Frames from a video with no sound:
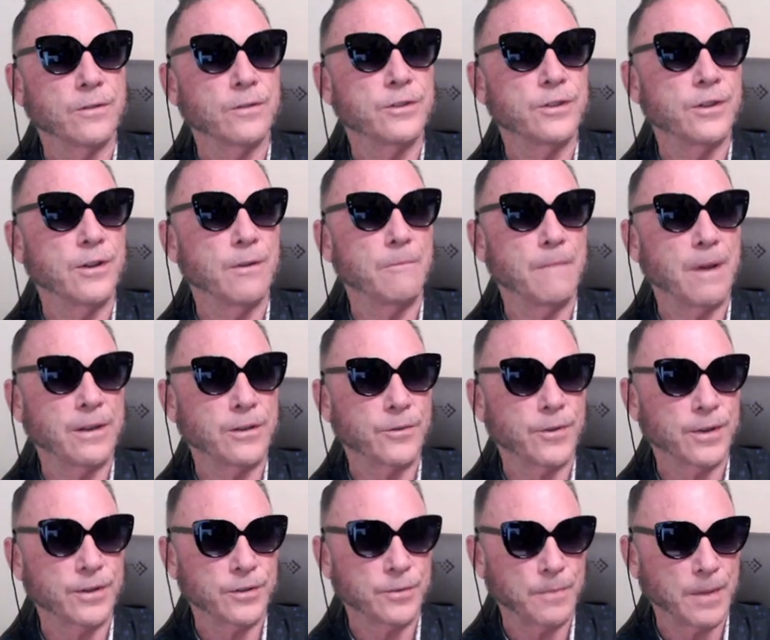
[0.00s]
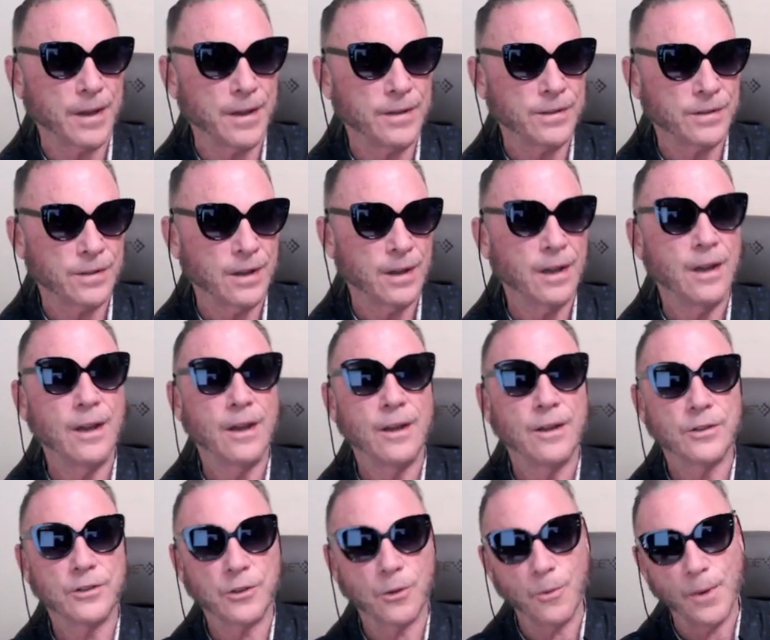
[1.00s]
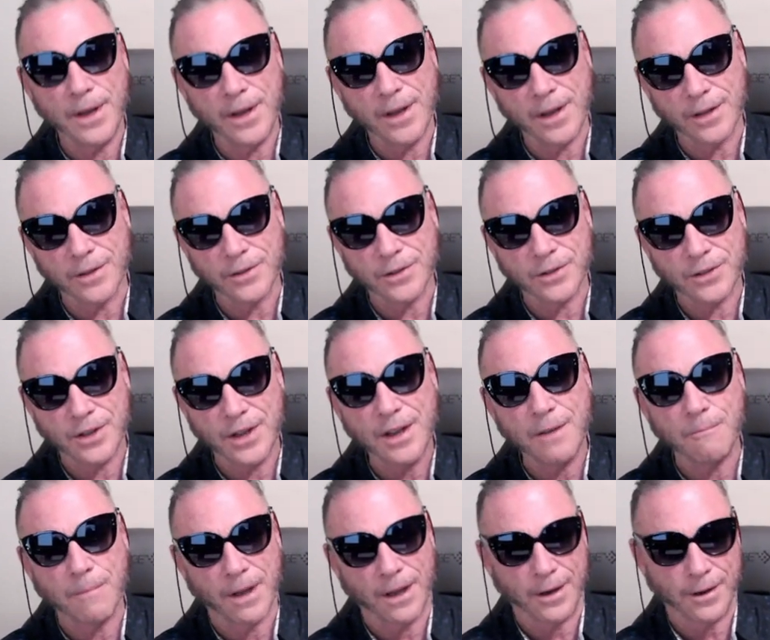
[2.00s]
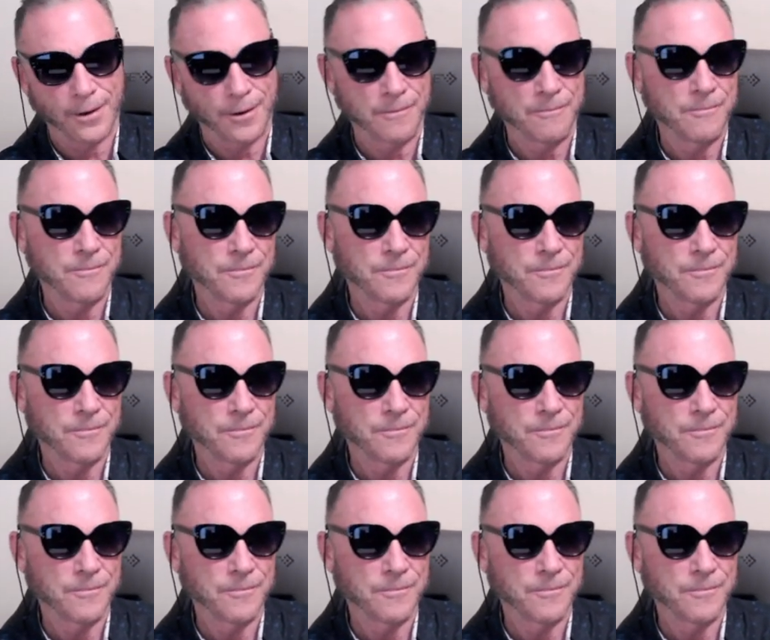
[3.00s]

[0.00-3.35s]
geometric space so we can see better.